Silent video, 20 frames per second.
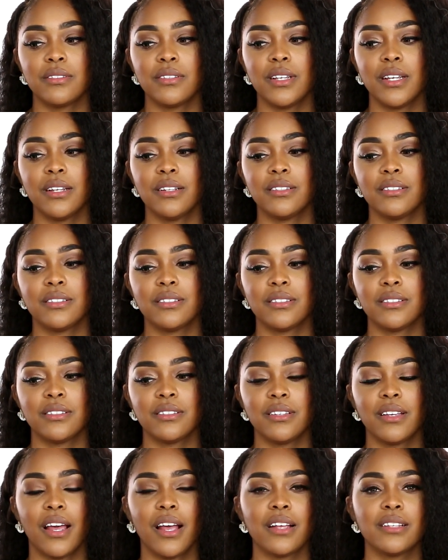it's
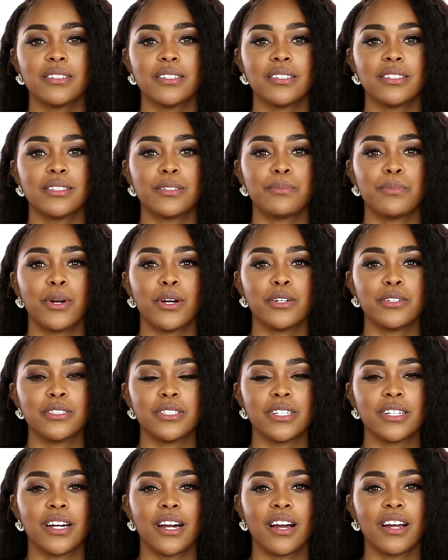has its pros
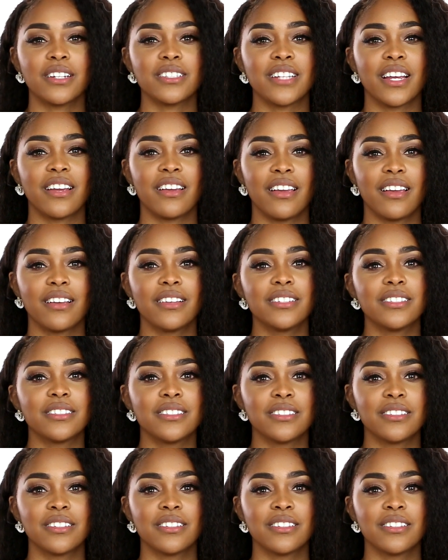and cons, I guess.